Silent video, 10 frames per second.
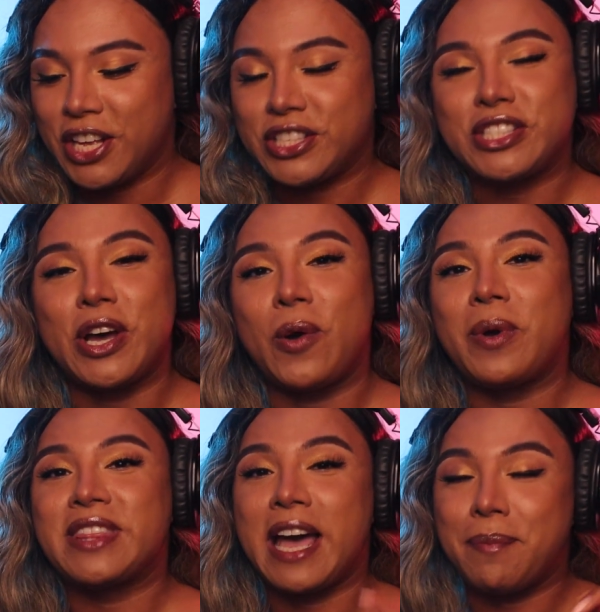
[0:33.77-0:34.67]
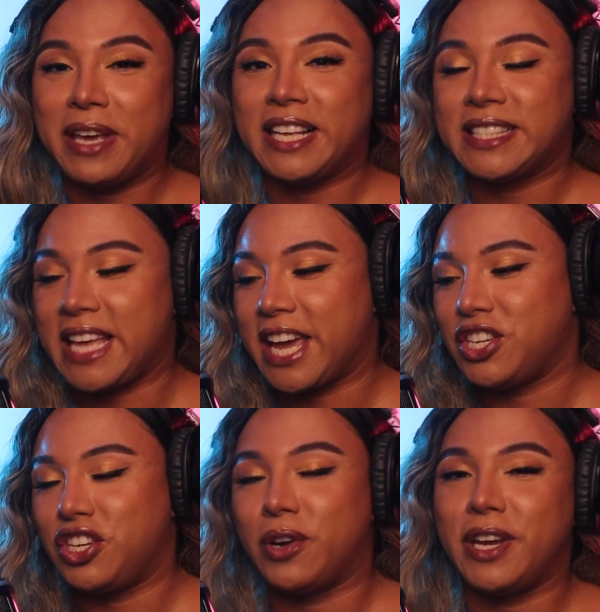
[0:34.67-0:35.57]
So with that being
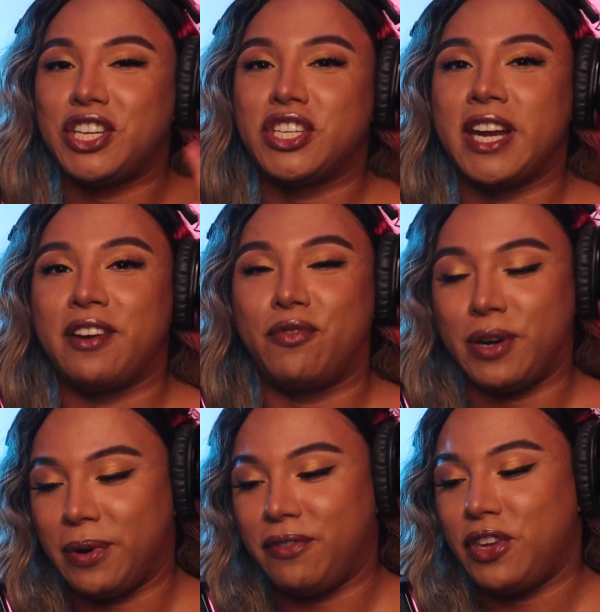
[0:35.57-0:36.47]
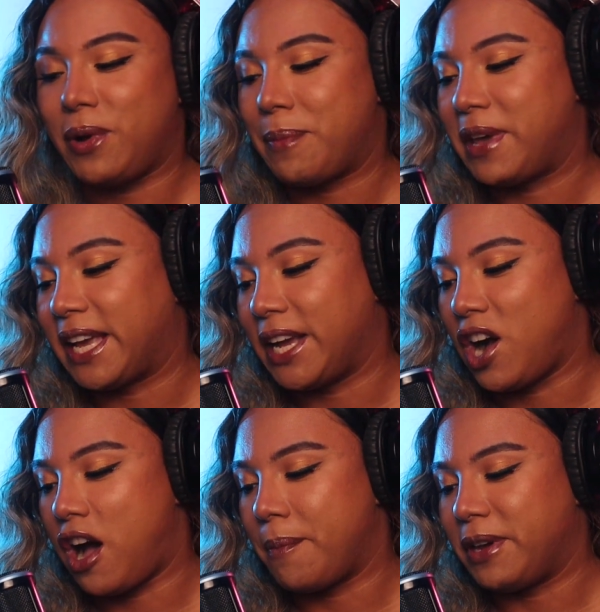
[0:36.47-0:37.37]
said, you know each and every review I pick a
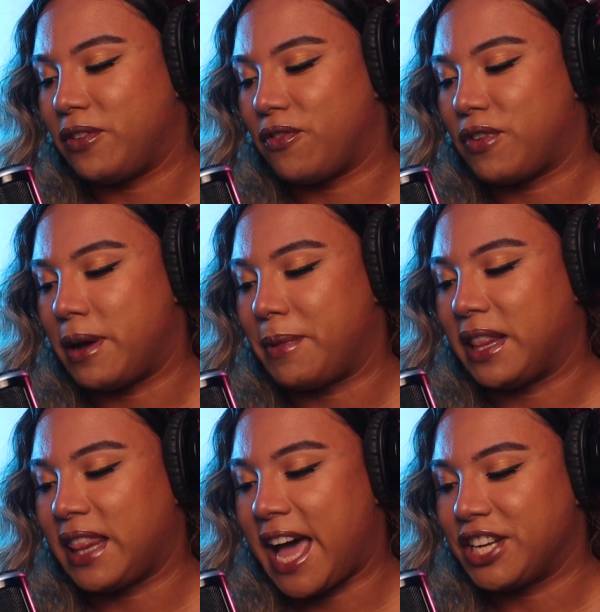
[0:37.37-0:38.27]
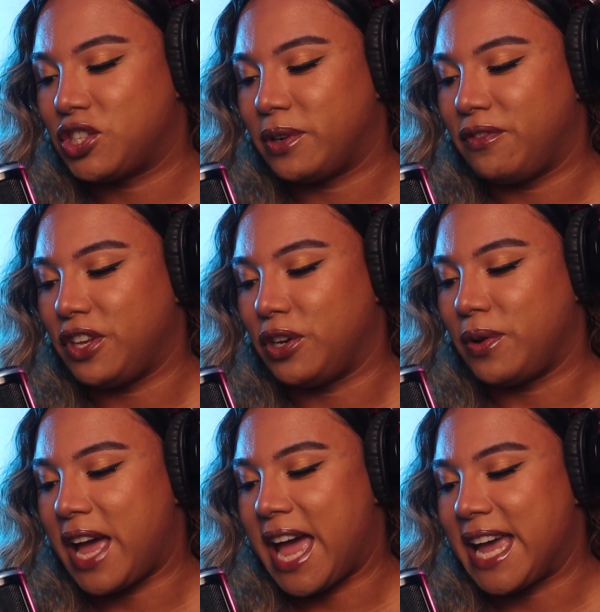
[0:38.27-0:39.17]
comment from last
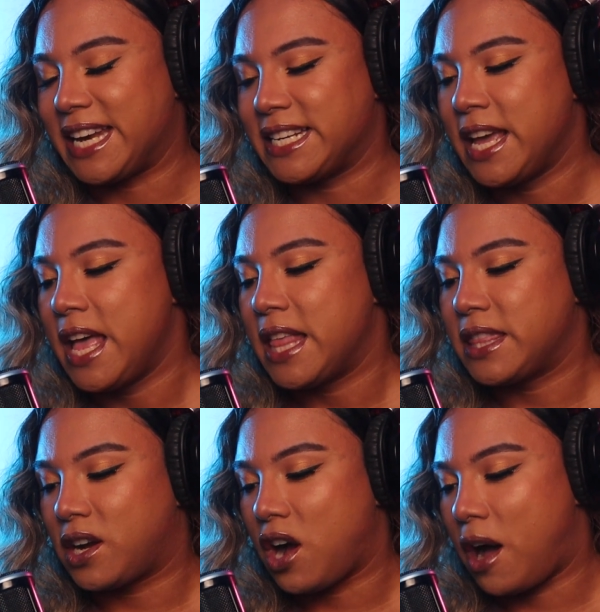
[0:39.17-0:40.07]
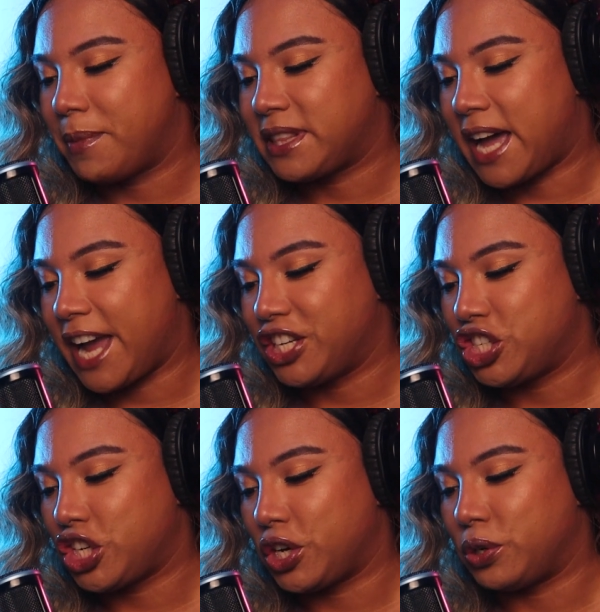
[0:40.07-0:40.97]
review, and the comment that I
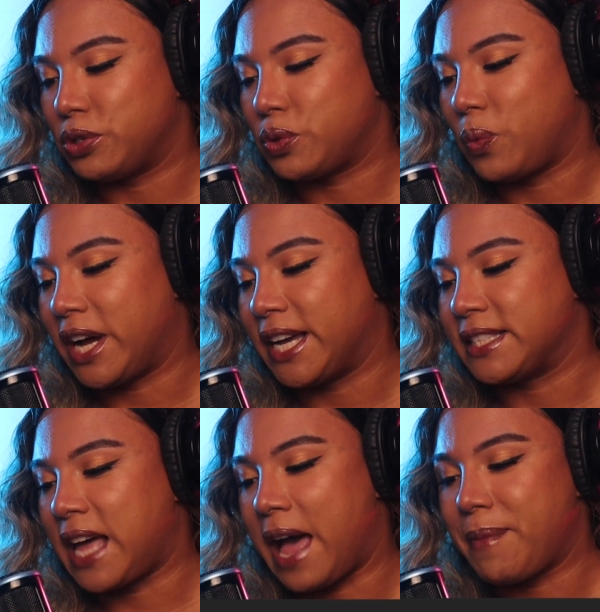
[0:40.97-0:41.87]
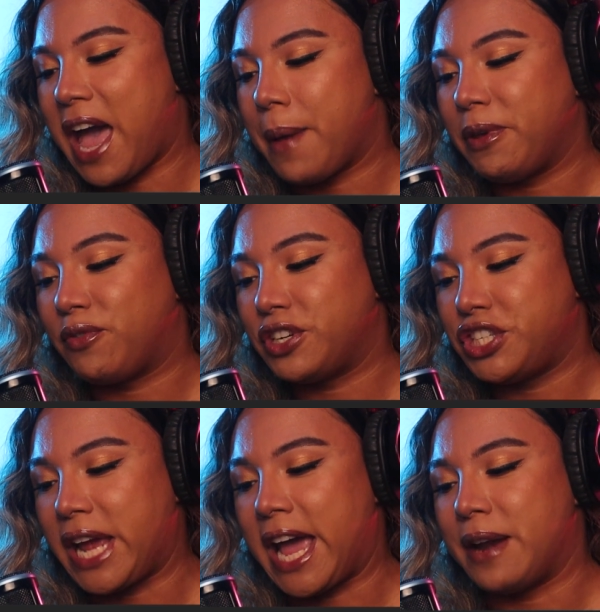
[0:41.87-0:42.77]
chose was I'm happy for
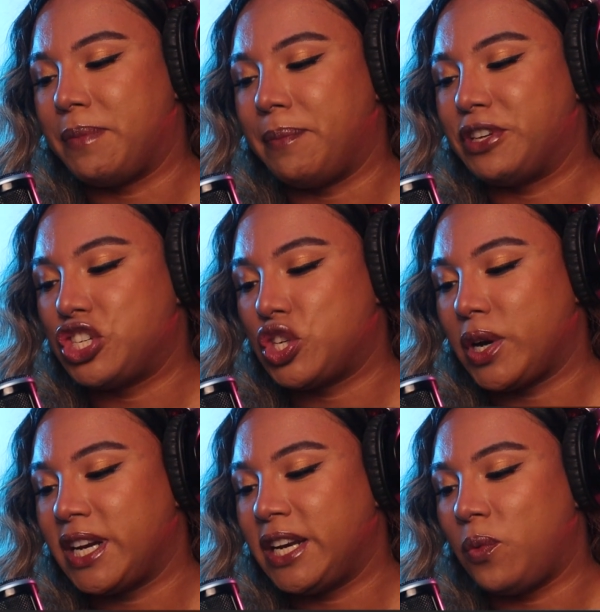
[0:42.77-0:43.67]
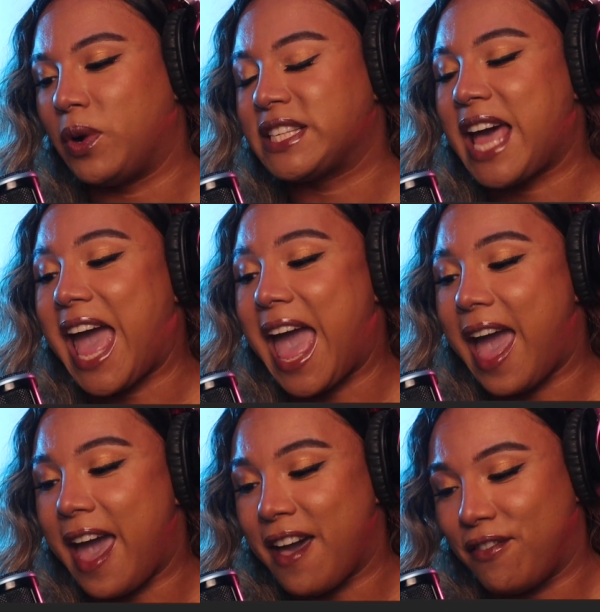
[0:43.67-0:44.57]
Jan, but Miss Trinity was
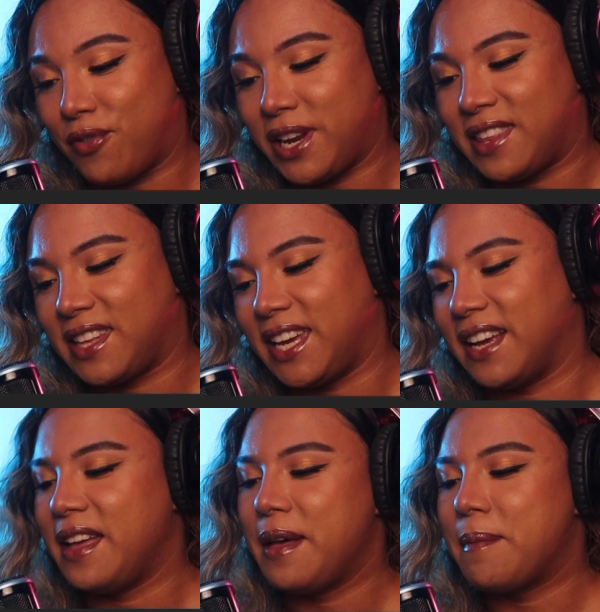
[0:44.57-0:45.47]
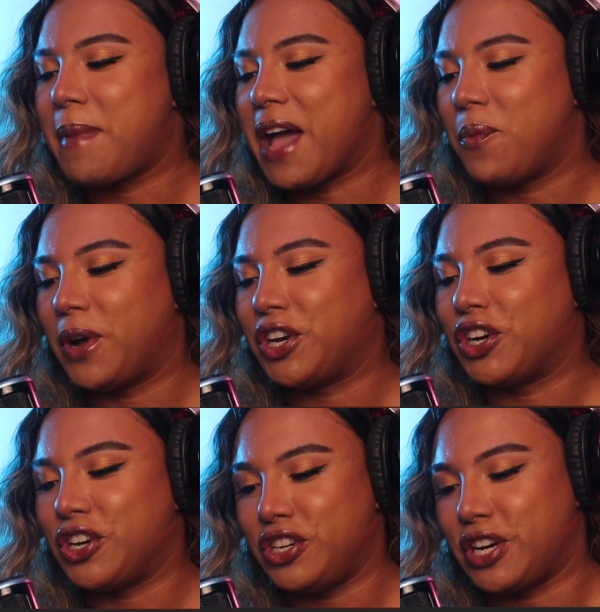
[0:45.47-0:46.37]
everything. My
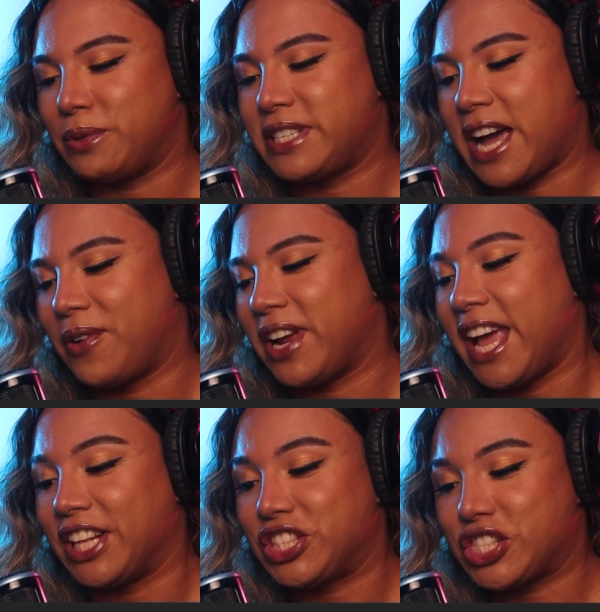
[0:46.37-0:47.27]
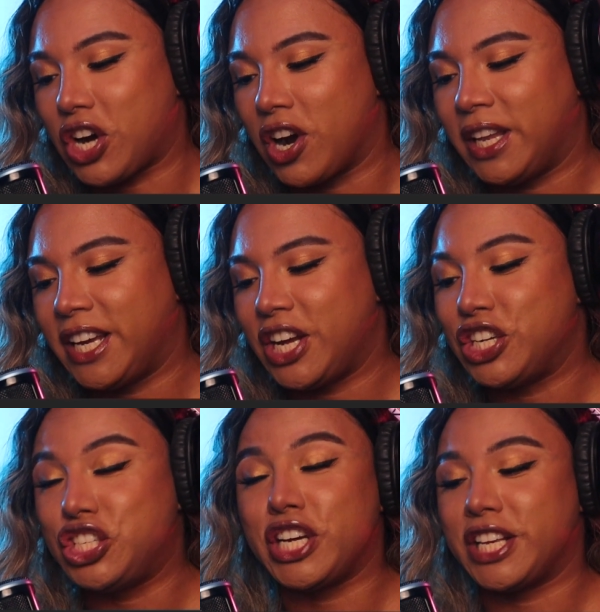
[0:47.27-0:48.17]
winner, no doubt. And
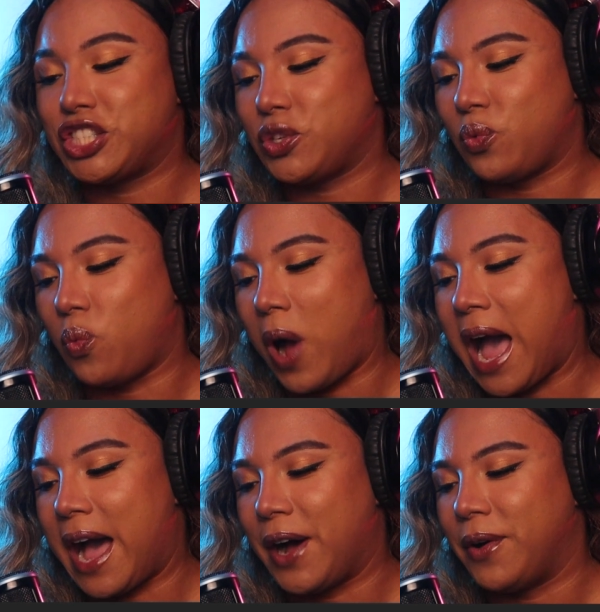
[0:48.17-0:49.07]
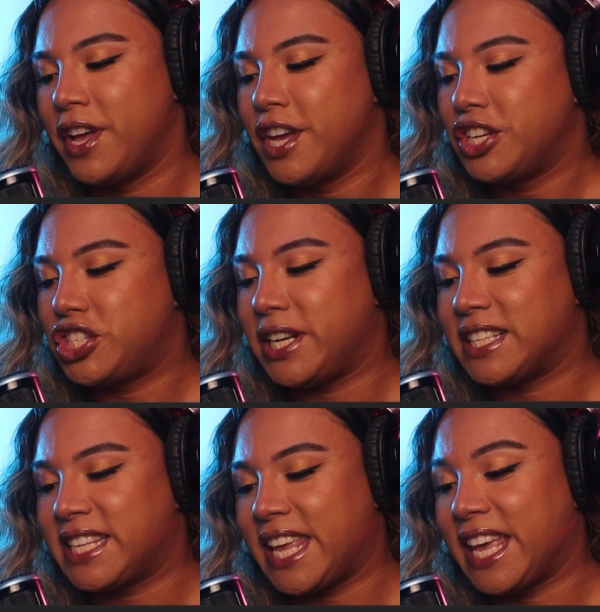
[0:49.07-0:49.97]
Scarlet, just wow. She
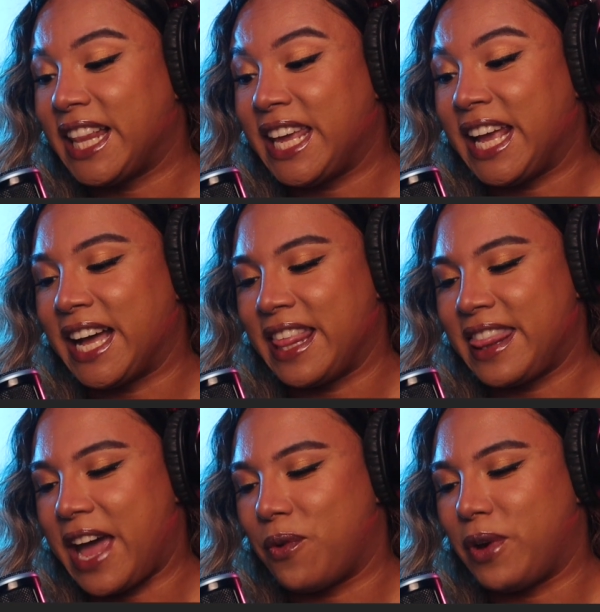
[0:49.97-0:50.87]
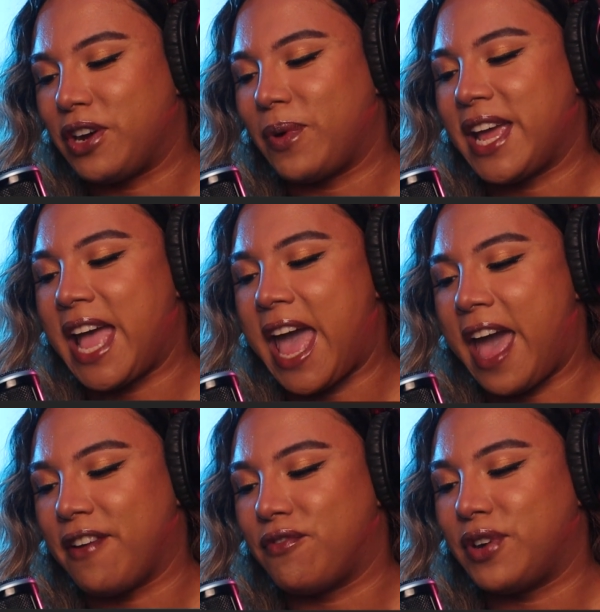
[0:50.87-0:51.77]
is killing that runway
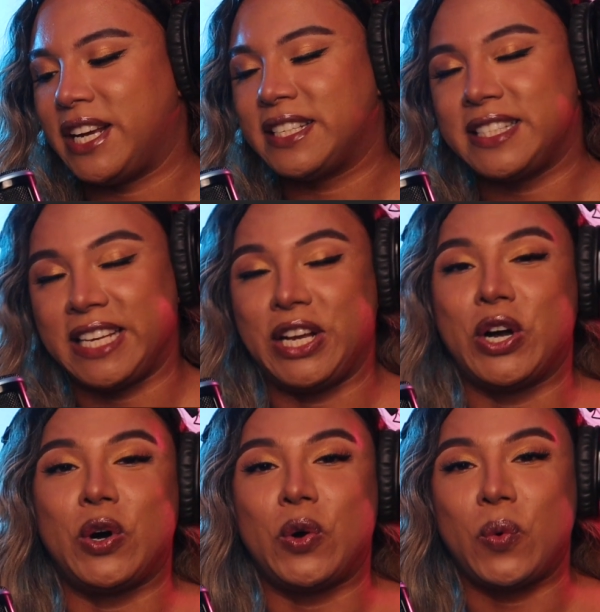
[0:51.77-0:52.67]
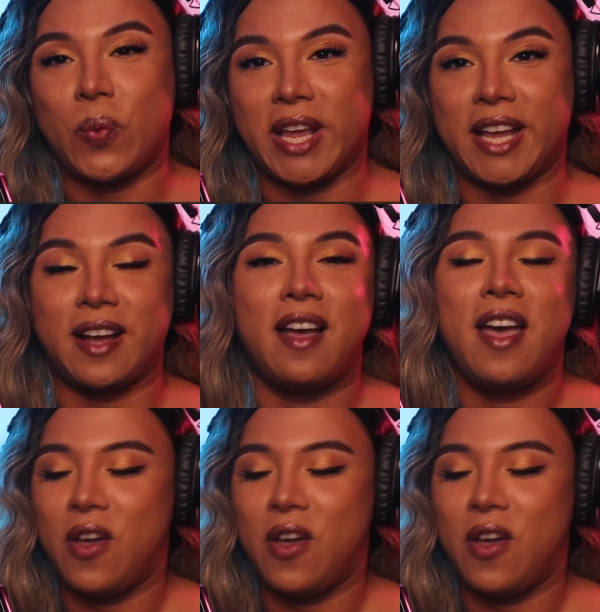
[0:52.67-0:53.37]
every single week.